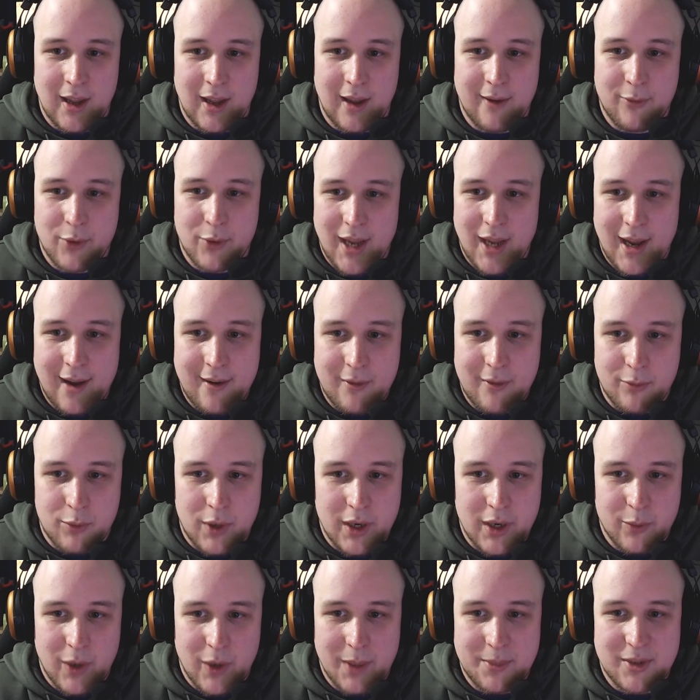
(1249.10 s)
If we have
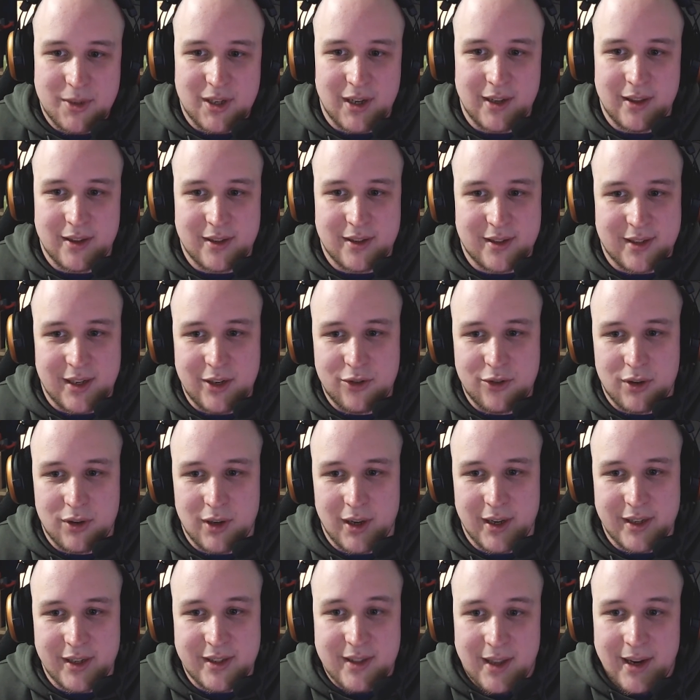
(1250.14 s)
one website that's
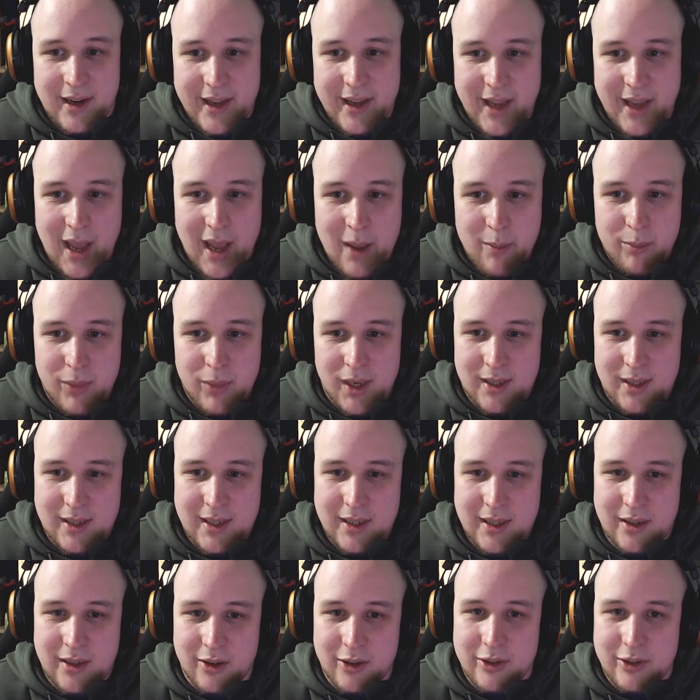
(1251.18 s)
centralized, then it can be
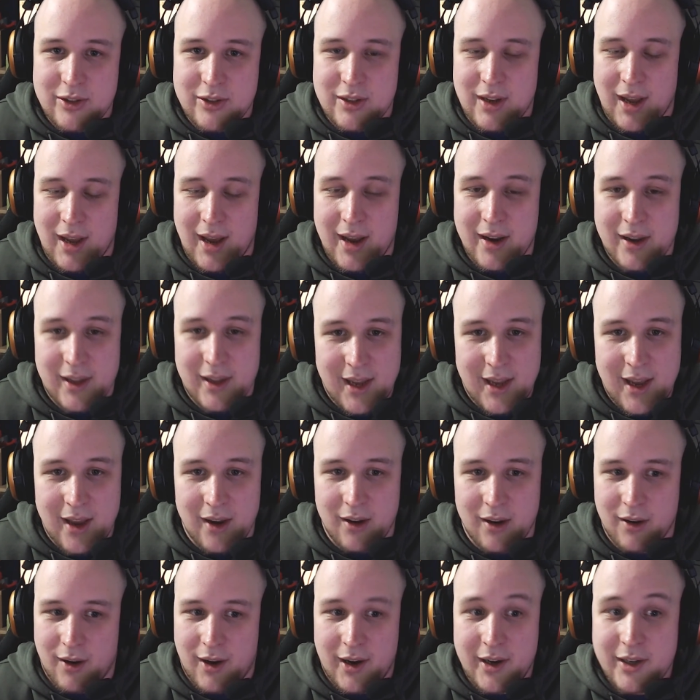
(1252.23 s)
DDoSed. And
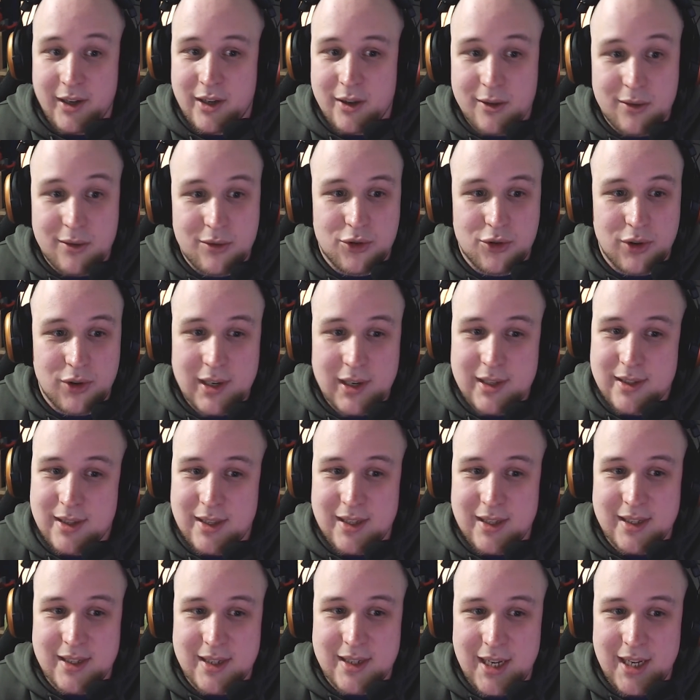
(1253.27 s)
again, I don't trust
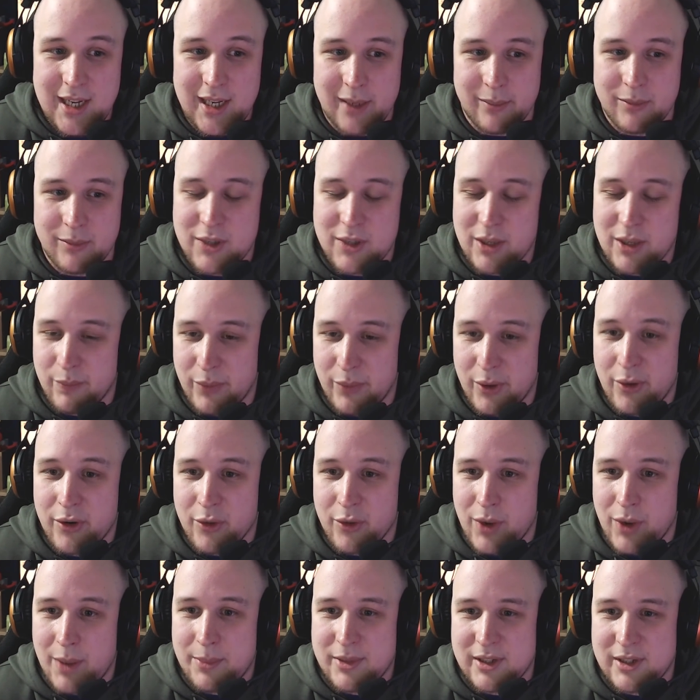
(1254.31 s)
this team to build
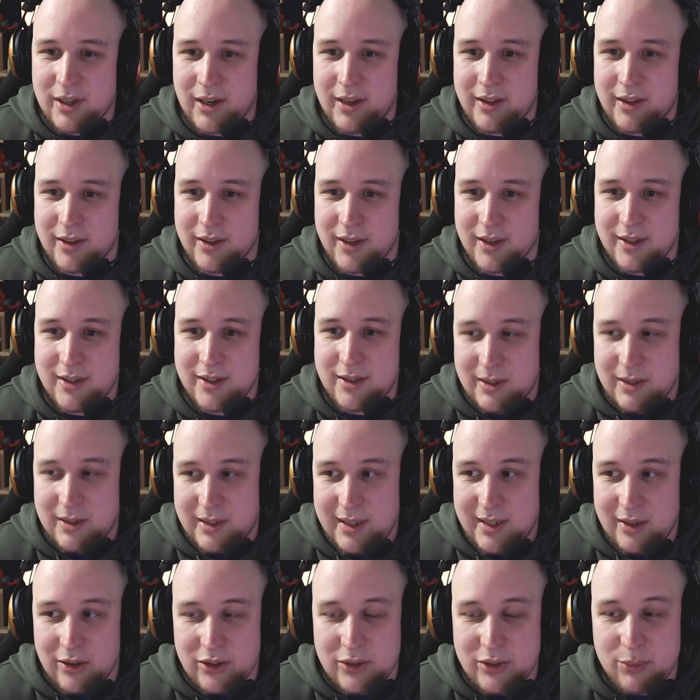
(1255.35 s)
a website that is
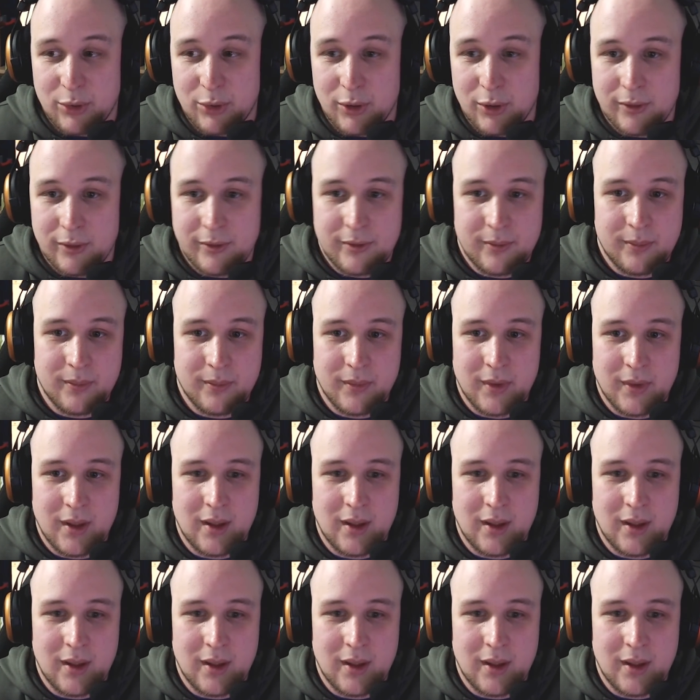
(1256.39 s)
DDoS proof.